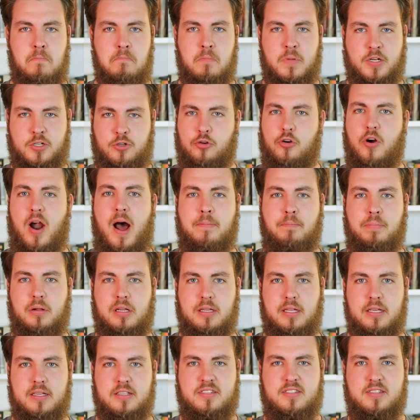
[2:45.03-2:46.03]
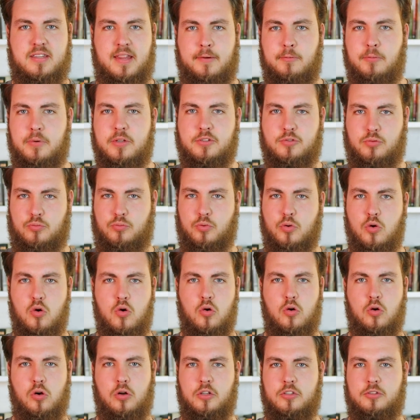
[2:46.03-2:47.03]
metropolis that was
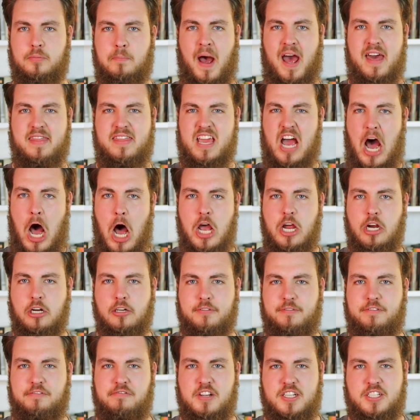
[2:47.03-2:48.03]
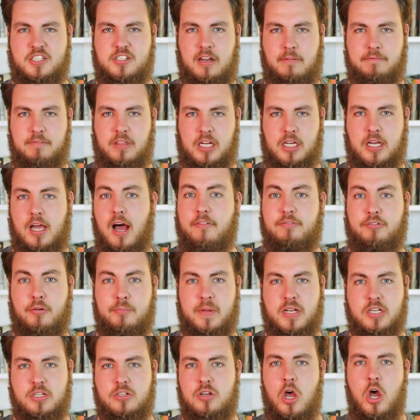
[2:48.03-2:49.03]
ruled by the iron fist of the
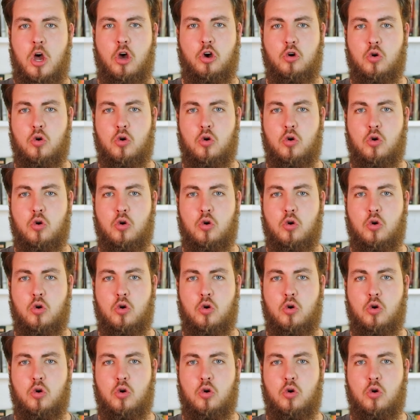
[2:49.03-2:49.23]
government,